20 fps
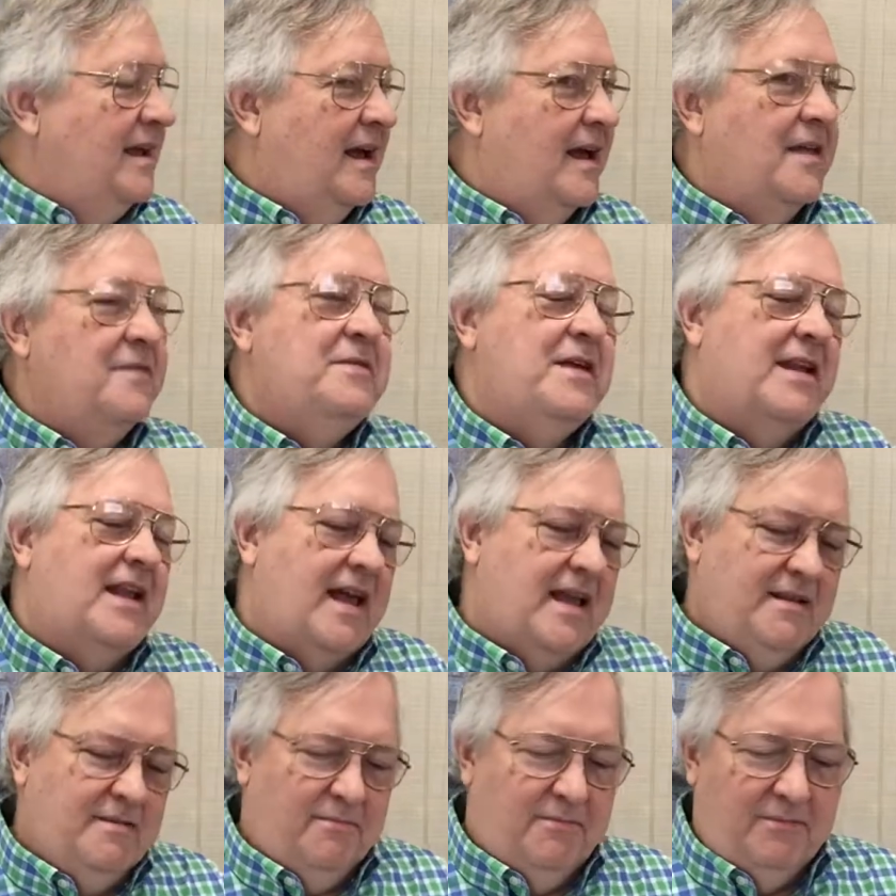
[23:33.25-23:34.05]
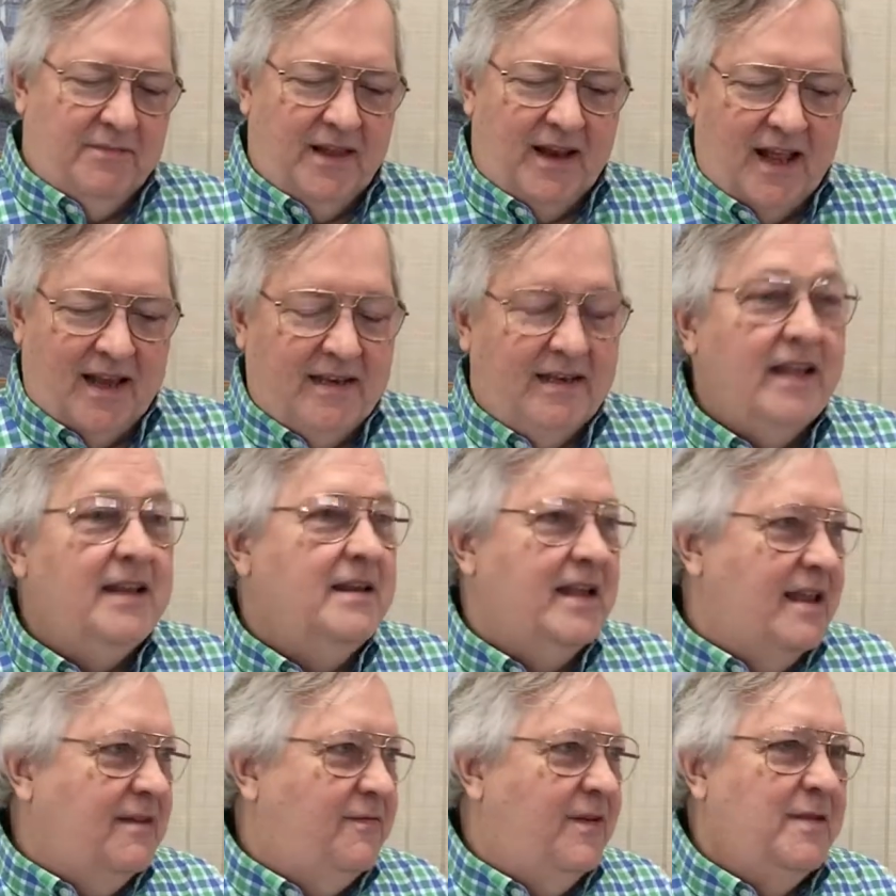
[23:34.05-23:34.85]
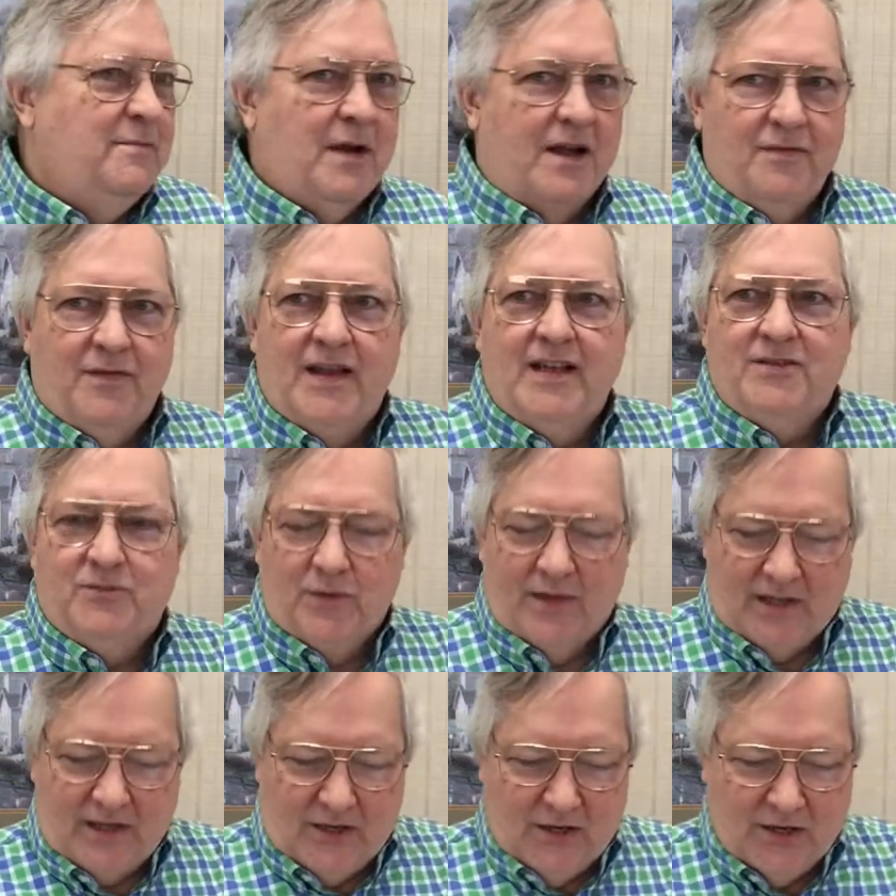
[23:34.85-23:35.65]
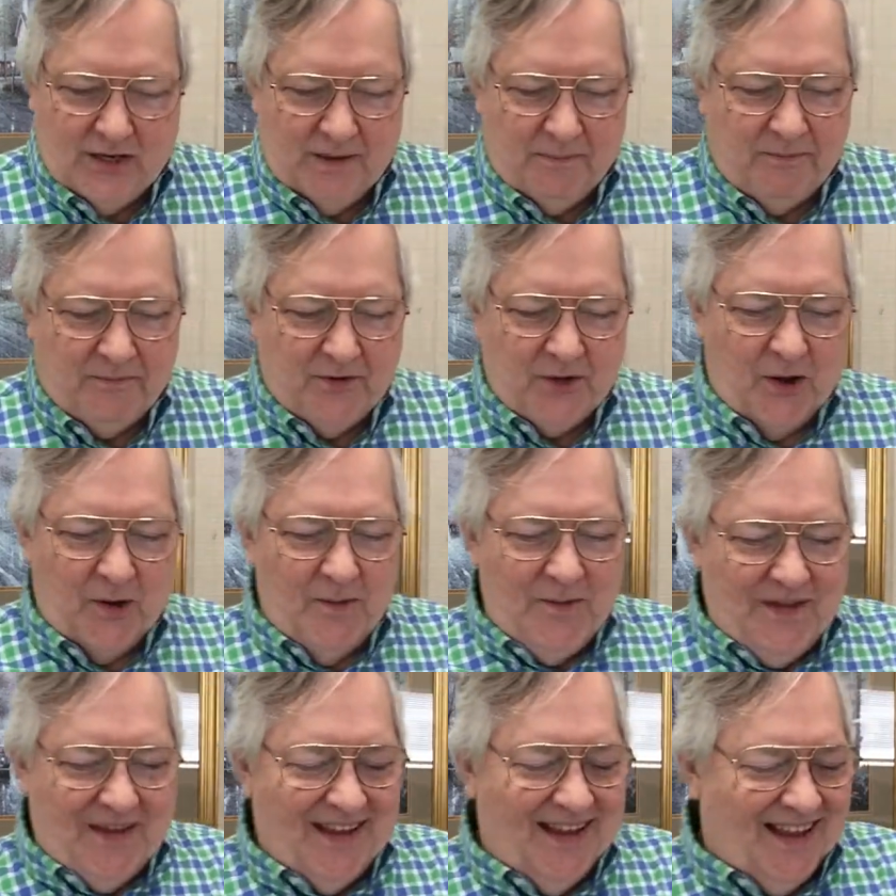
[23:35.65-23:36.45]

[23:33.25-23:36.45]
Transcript: uh, then I then I did feed my face really good. So,